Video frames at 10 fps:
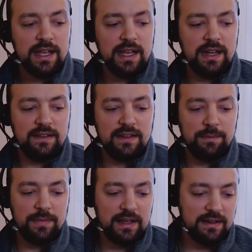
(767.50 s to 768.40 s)
it's
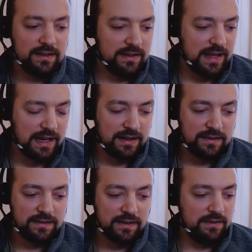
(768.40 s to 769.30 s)
something that an
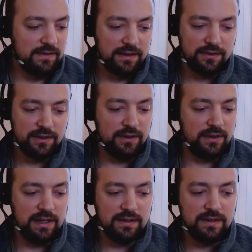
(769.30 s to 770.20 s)
investor
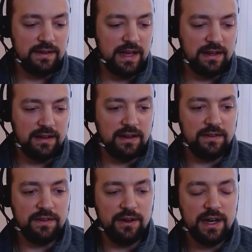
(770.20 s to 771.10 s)
needs to take into
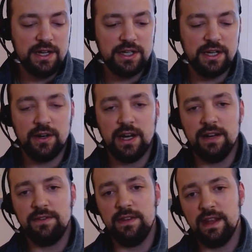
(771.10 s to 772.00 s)
consideration, right?
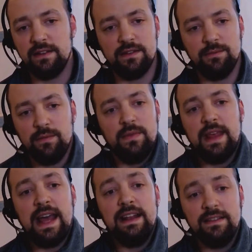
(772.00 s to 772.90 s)
If
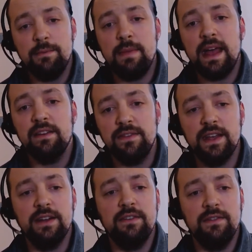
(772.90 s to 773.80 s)
that is the
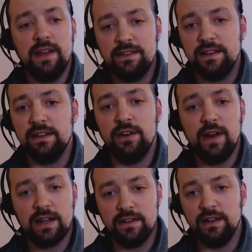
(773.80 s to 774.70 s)
benefit of investing
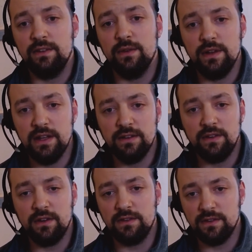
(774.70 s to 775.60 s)
directly into a deal
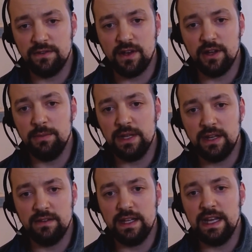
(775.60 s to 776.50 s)
versus a fund,
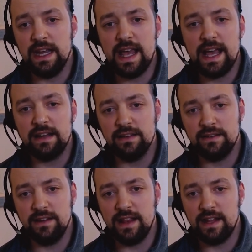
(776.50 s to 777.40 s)
because they gain
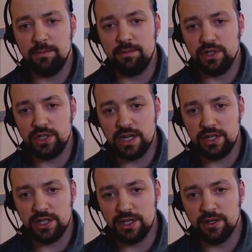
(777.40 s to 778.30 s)
access to that
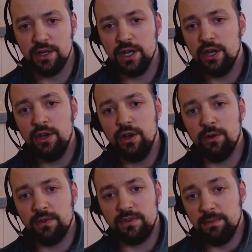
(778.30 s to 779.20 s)
depreciation
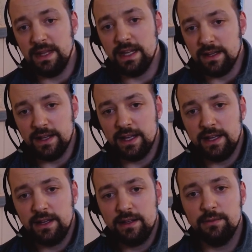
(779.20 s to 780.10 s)
almost immediately,
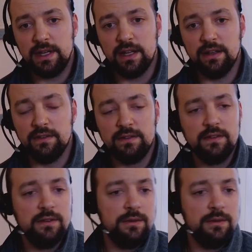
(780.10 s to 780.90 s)
because,